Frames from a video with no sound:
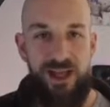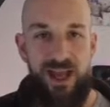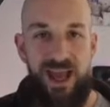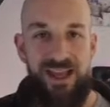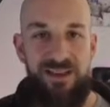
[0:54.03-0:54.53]

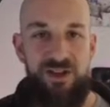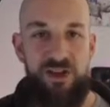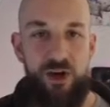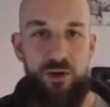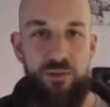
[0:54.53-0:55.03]
and
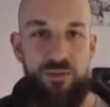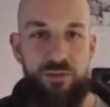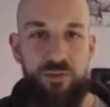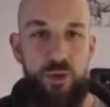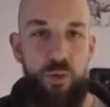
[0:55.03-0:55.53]
so
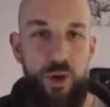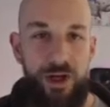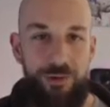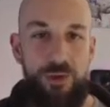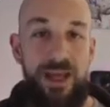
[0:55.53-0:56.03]
what
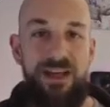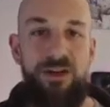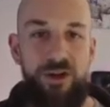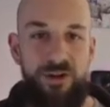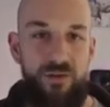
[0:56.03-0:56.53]
it remained
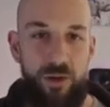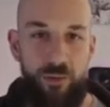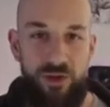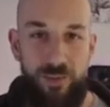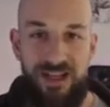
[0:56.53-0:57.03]
good for
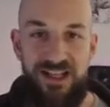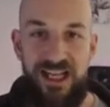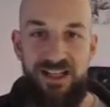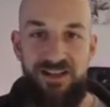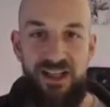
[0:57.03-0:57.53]
was my
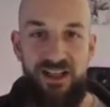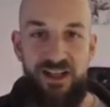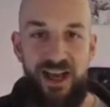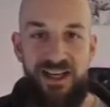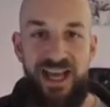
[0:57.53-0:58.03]
daily
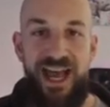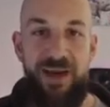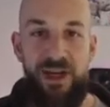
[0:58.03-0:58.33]
kind of habit